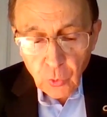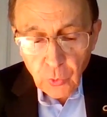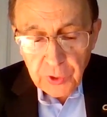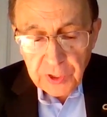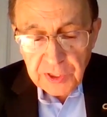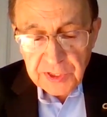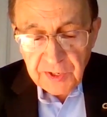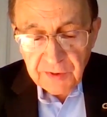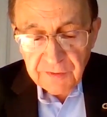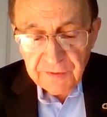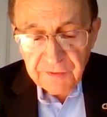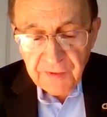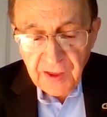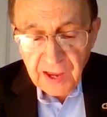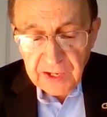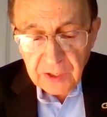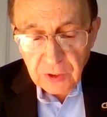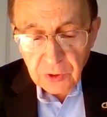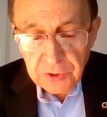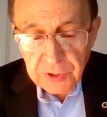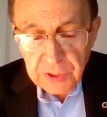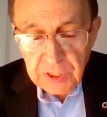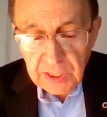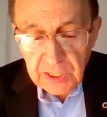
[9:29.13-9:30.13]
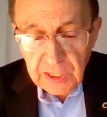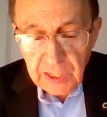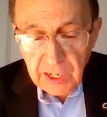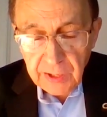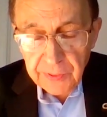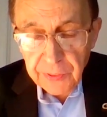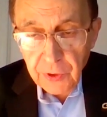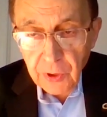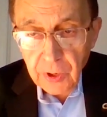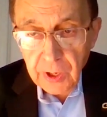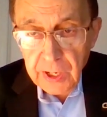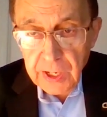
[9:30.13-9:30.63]
who is a faculty
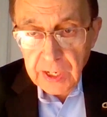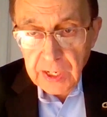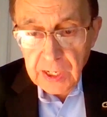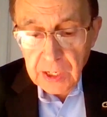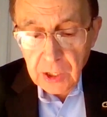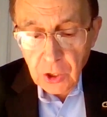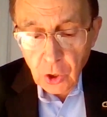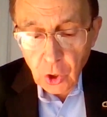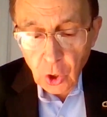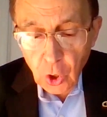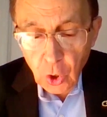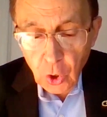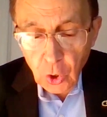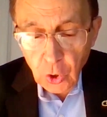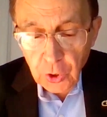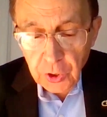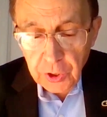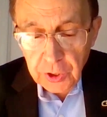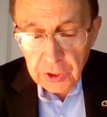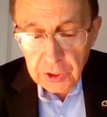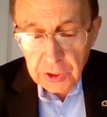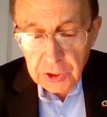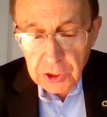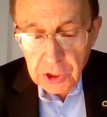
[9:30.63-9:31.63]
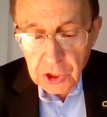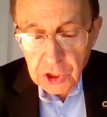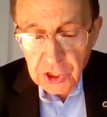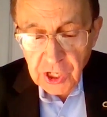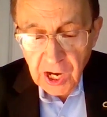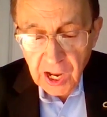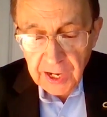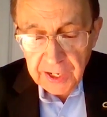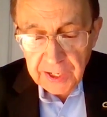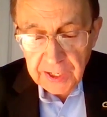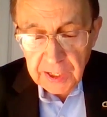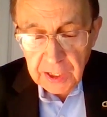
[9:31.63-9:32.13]
at the Lee Kong
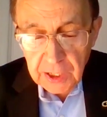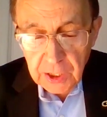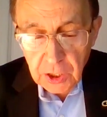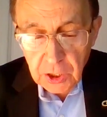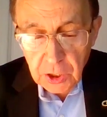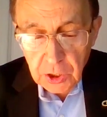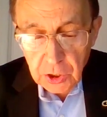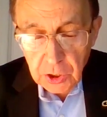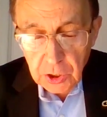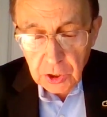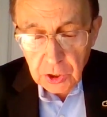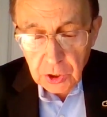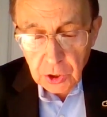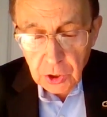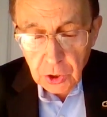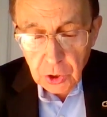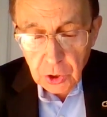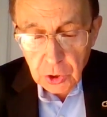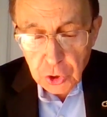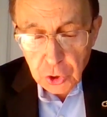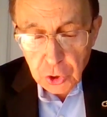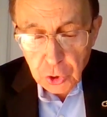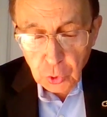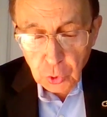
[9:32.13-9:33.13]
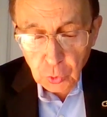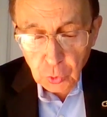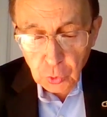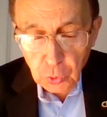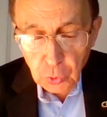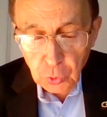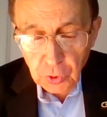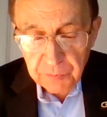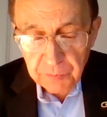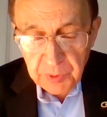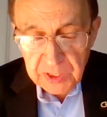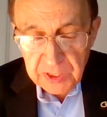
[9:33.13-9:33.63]
Chan
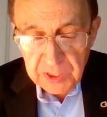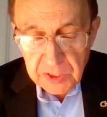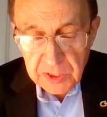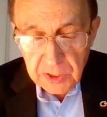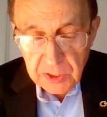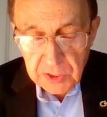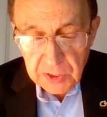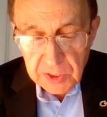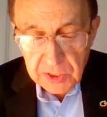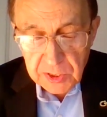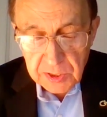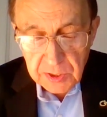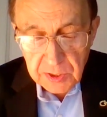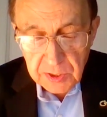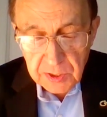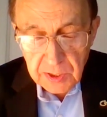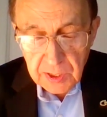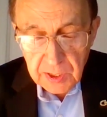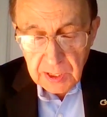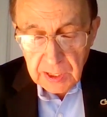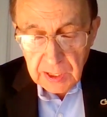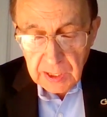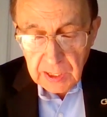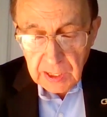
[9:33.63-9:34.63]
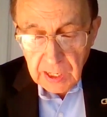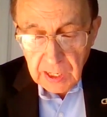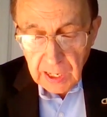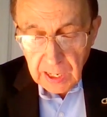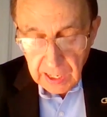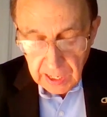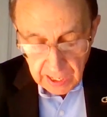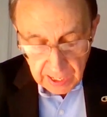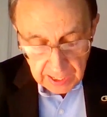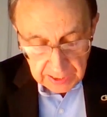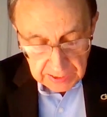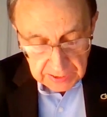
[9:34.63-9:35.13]
School of Business
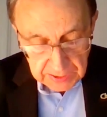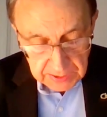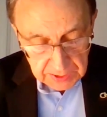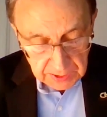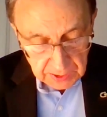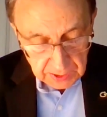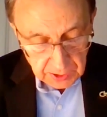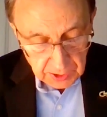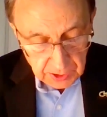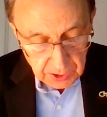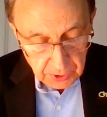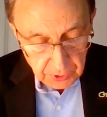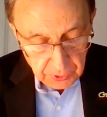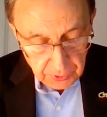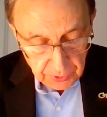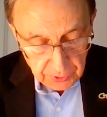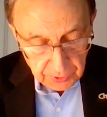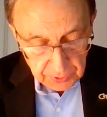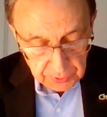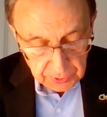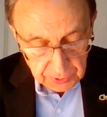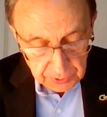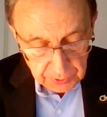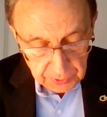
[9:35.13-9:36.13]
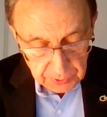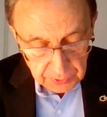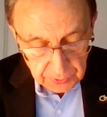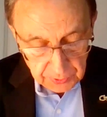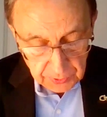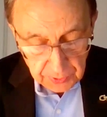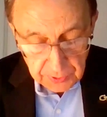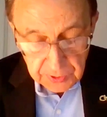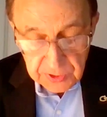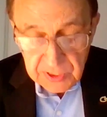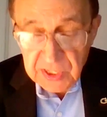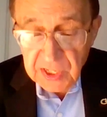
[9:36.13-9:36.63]
at
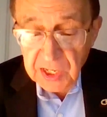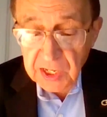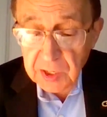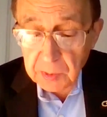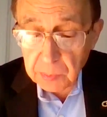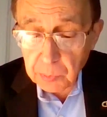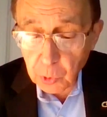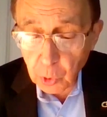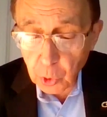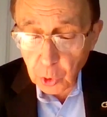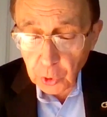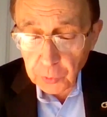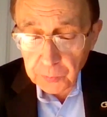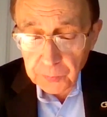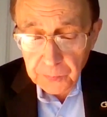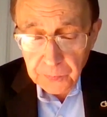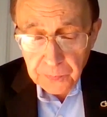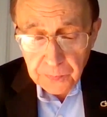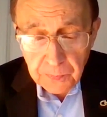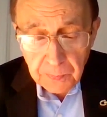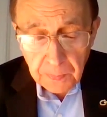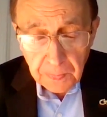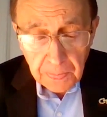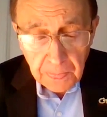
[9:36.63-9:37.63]
Singapore.